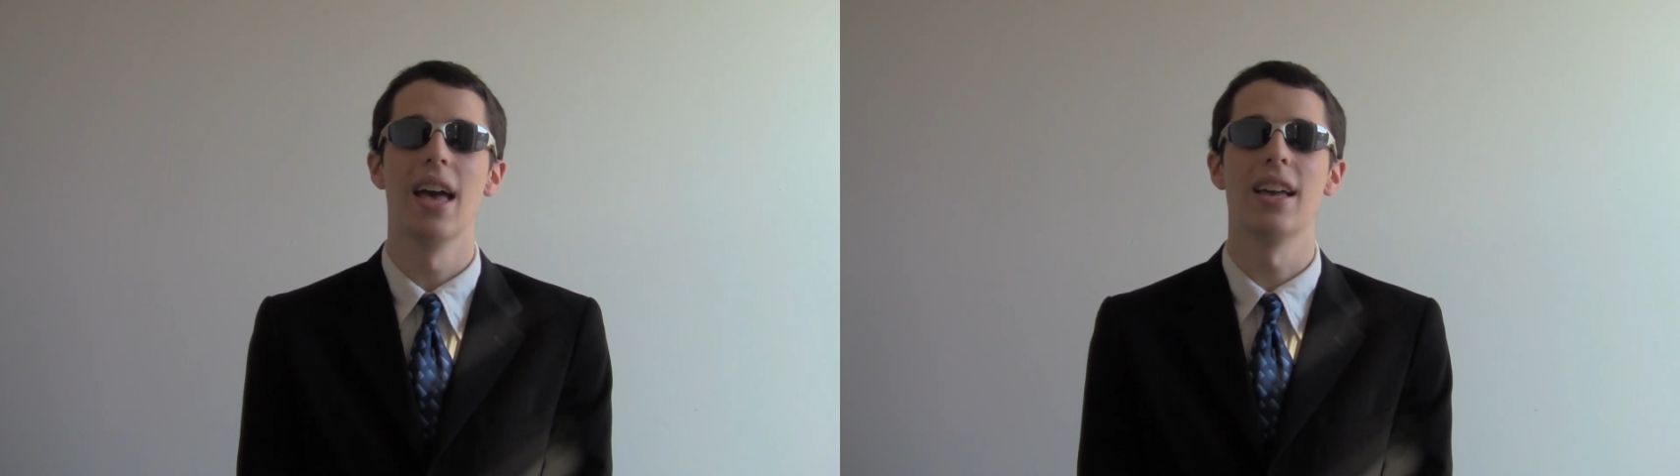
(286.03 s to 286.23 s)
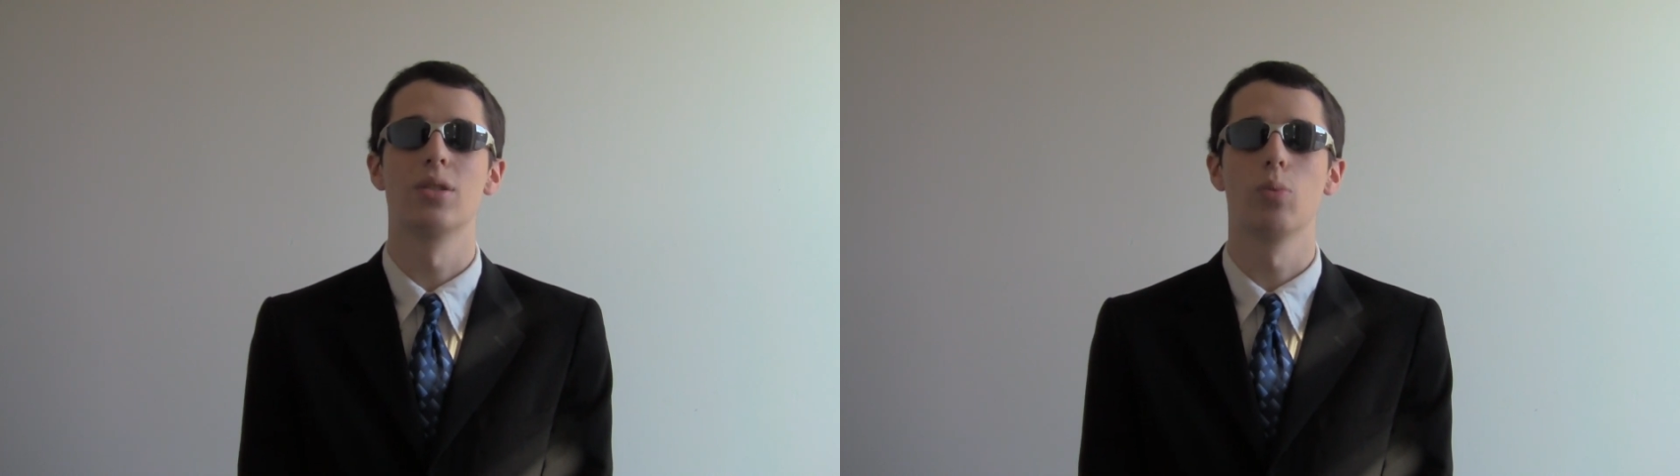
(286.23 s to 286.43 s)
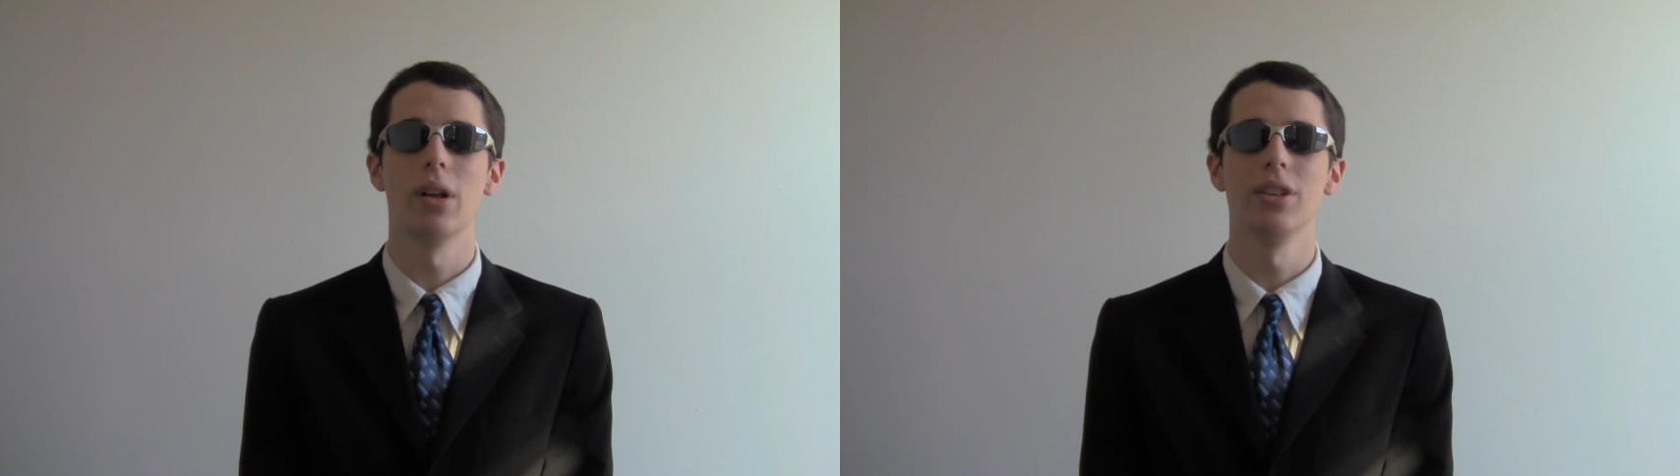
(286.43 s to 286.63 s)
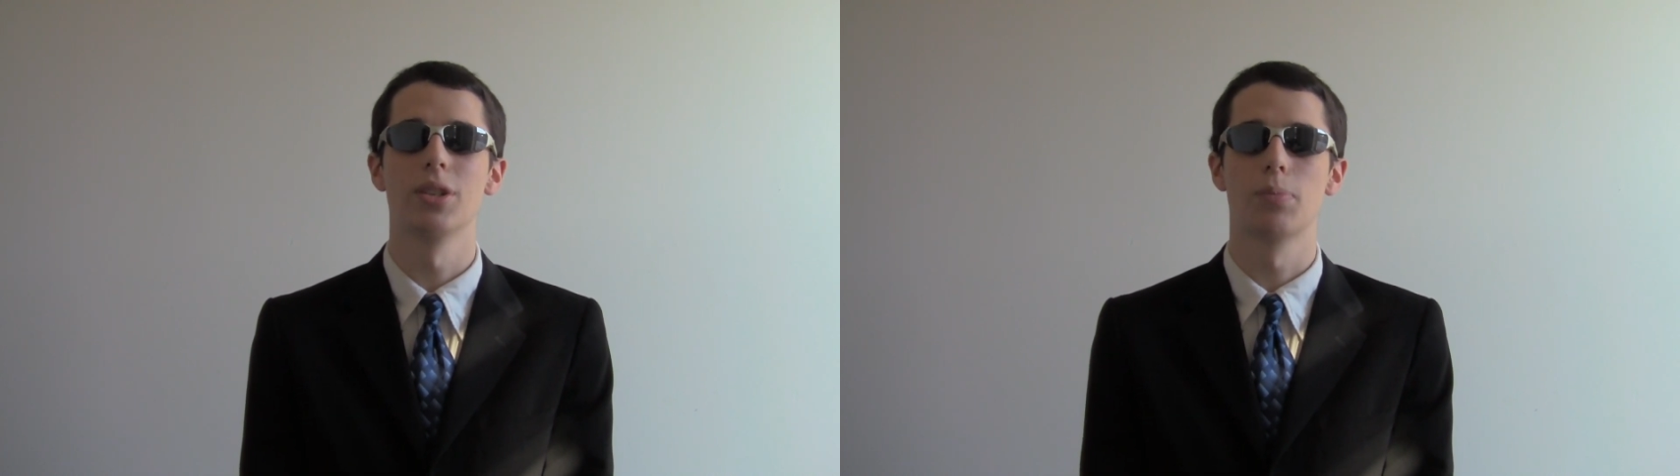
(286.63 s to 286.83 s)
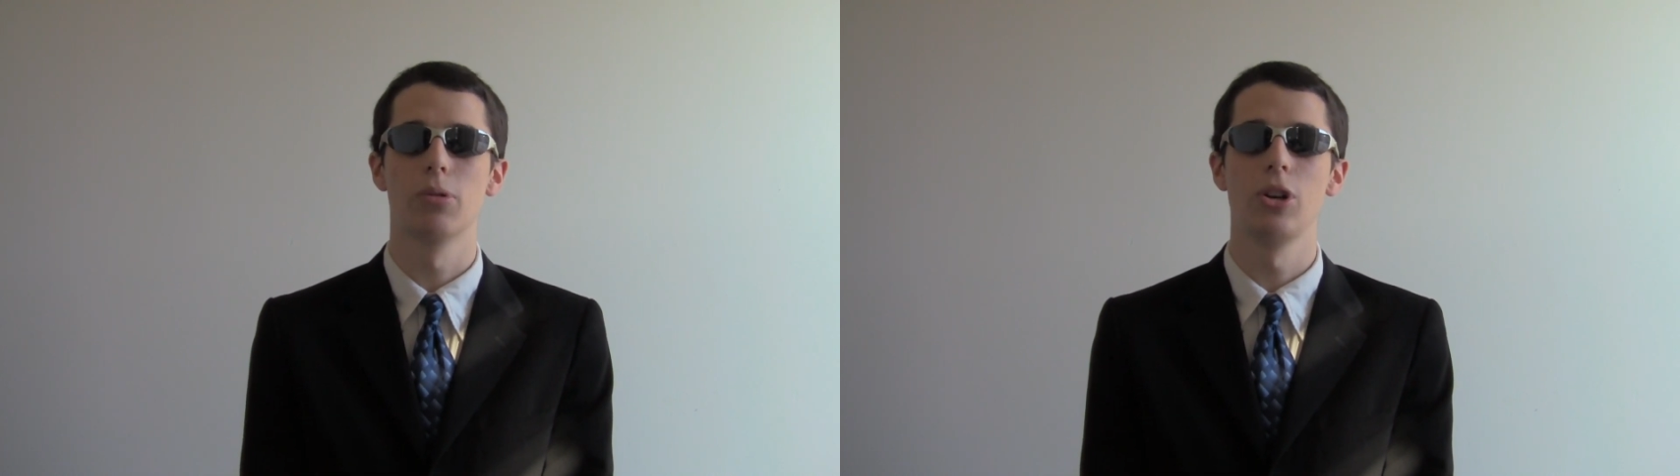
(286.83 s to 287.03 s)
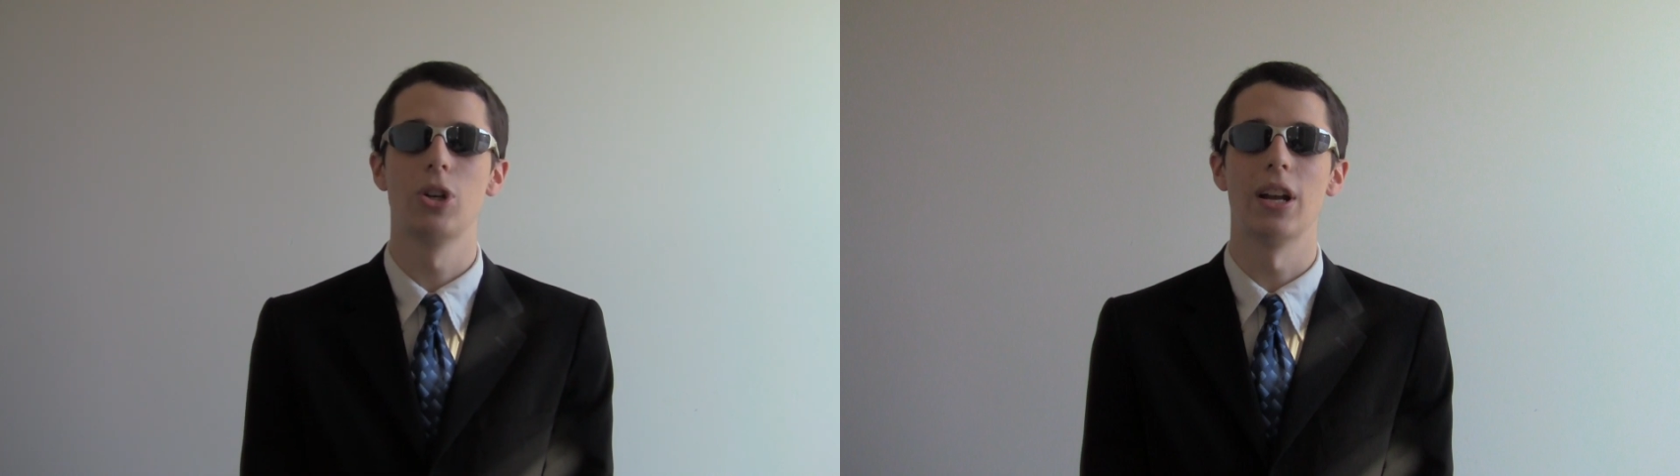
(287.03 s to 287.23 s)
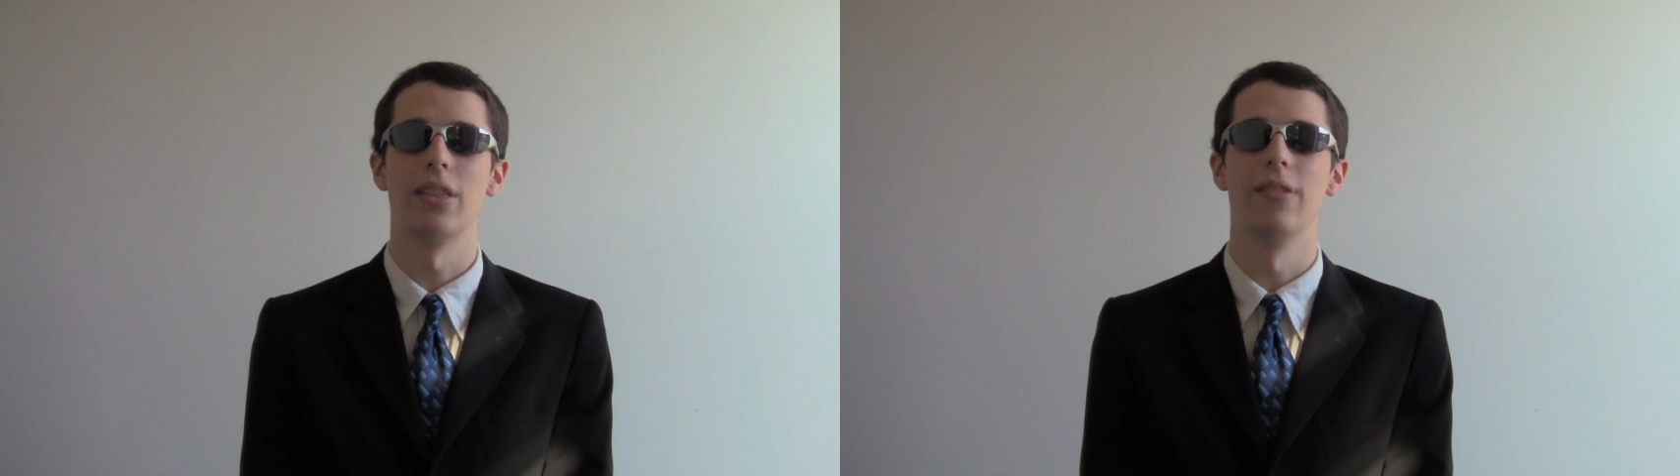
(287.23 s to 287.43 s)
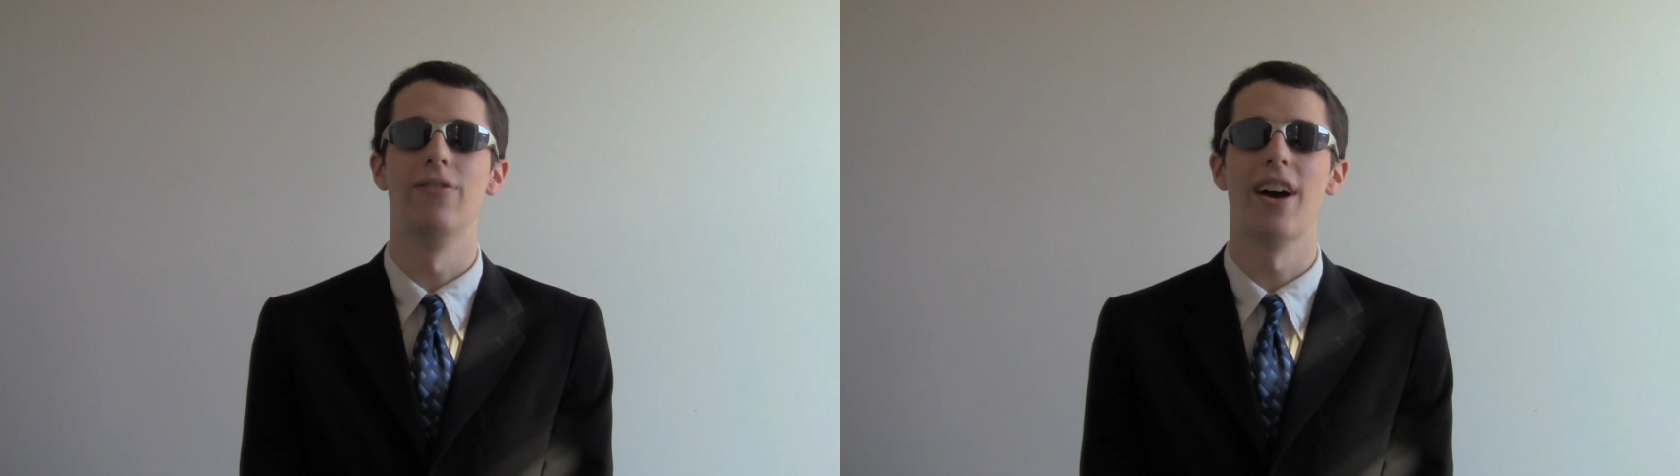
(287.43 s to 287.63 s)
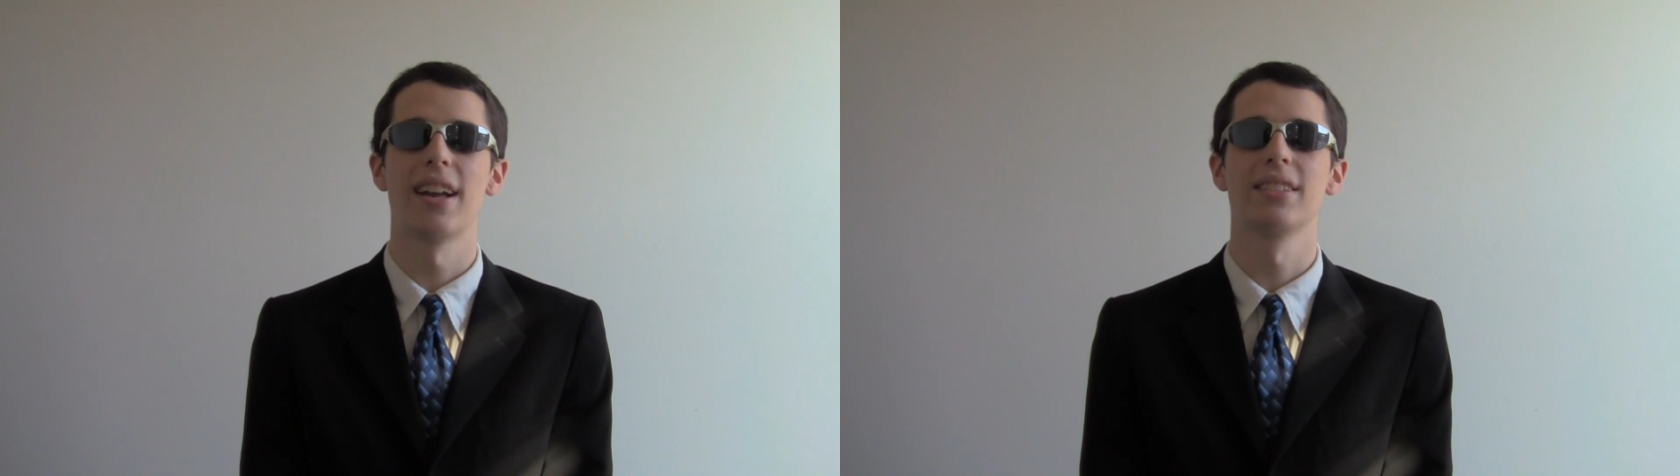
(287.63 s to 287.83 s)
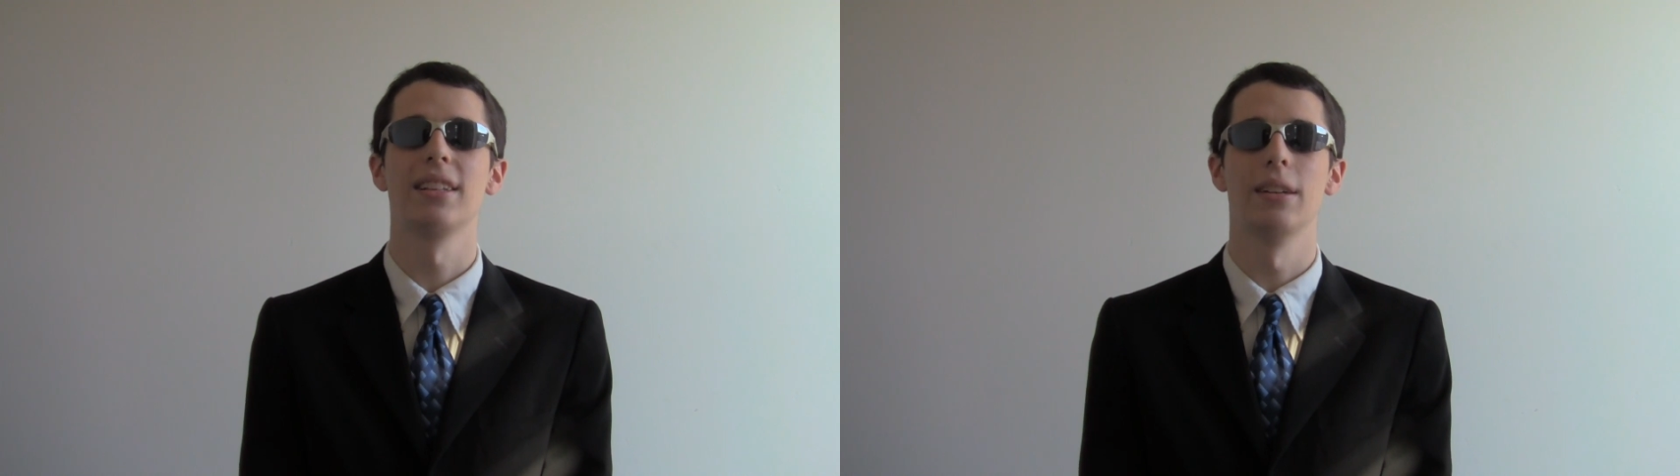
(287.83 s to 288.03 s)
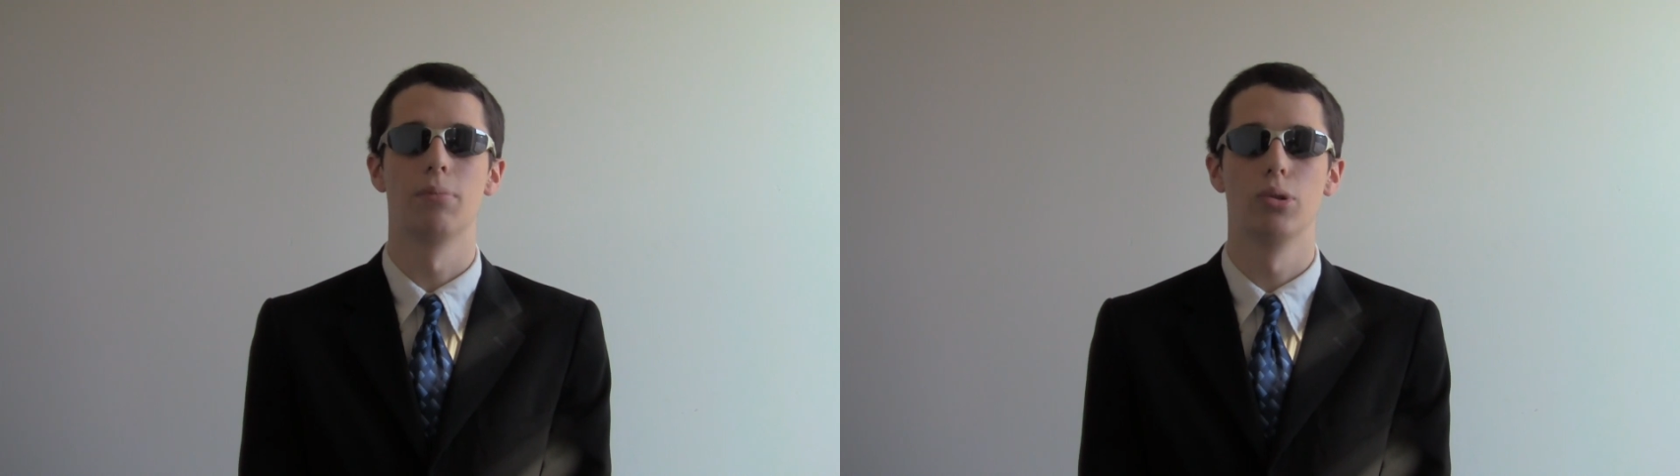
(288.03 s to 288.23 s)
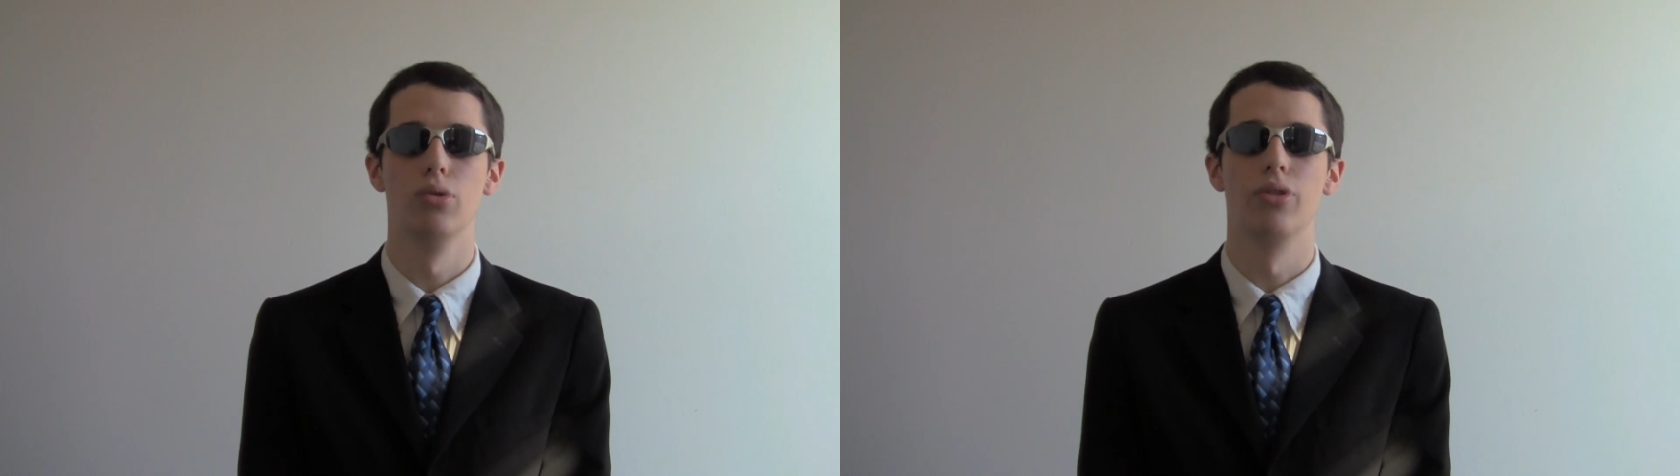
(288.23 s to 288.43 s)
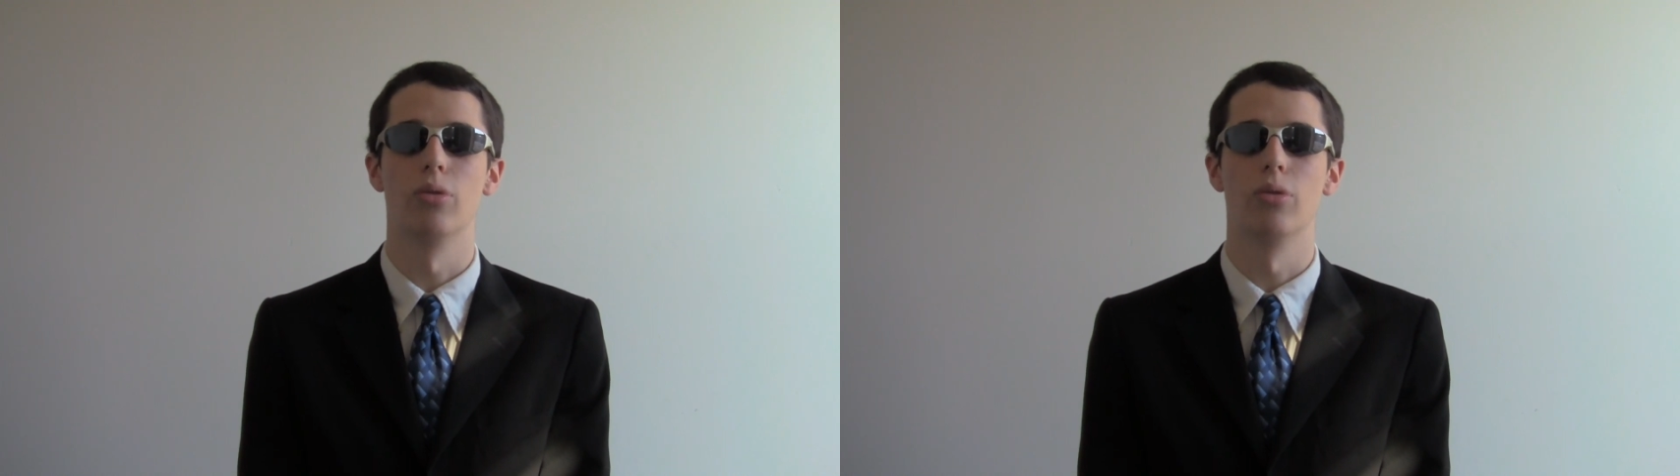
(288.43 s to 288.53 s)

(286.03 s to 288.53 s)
as well as appreciate the vastly improved